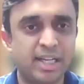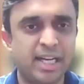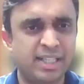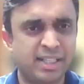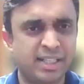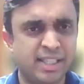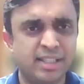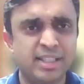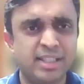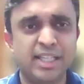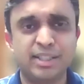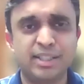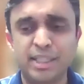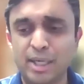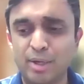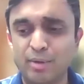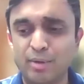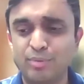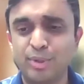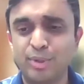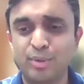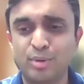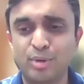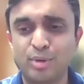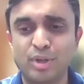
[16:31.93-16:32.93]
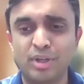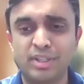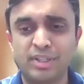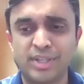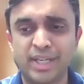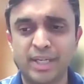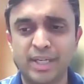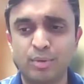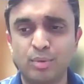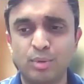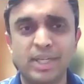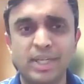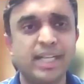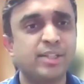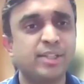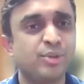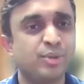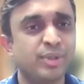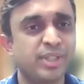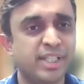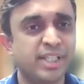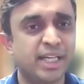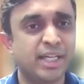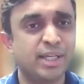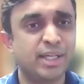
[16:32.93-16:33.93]
I think that's how you call it,
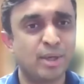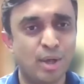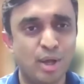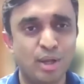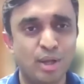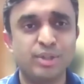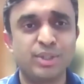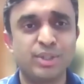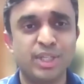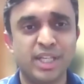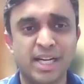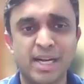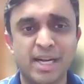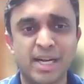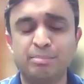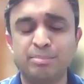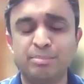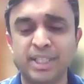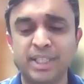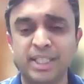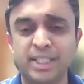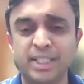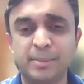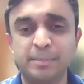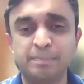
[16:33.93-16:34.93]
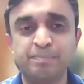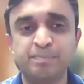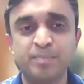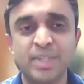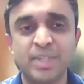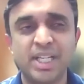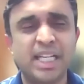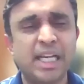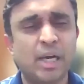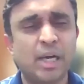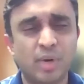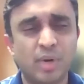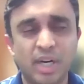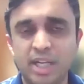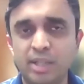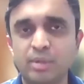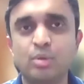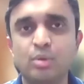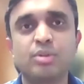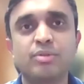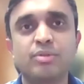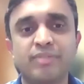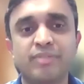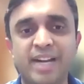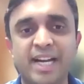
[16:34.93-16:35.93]
regulatory technology companies. Now, what are
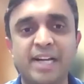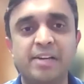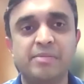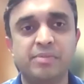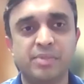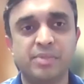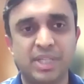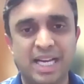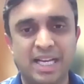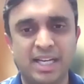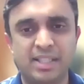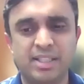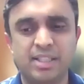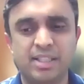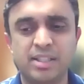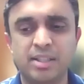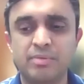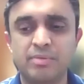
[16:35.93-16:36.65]
those 5 challenges?